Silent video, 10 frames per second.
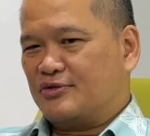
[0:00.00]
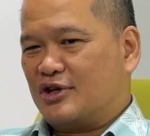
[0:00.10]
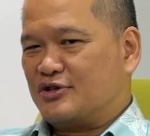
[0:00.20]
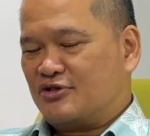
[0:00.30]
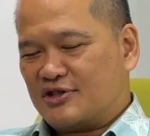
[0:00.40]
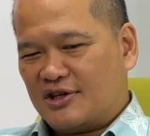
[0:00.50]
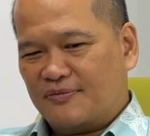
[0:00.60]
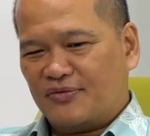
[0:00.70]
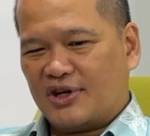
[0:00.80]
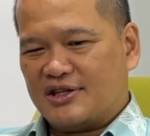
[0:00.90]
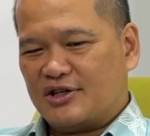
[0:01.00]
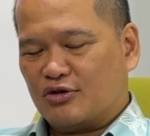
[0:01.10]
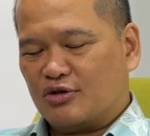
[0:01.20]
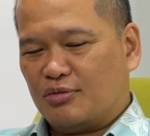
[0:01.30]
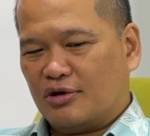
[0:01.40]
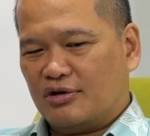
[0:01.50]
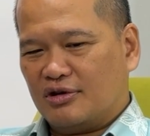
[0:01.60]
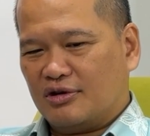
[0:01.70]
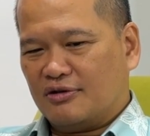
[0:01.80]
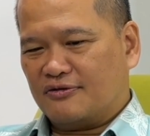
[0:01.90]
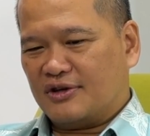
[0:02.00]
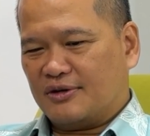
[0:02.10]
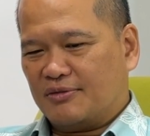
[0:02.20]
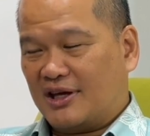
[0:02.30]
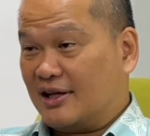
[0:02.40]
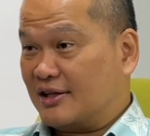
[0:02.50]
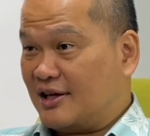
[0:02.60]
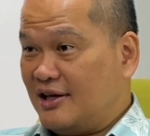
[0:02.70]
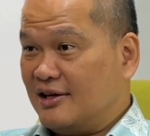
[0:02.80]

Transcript: that's interesting. I sit on the board of KLK,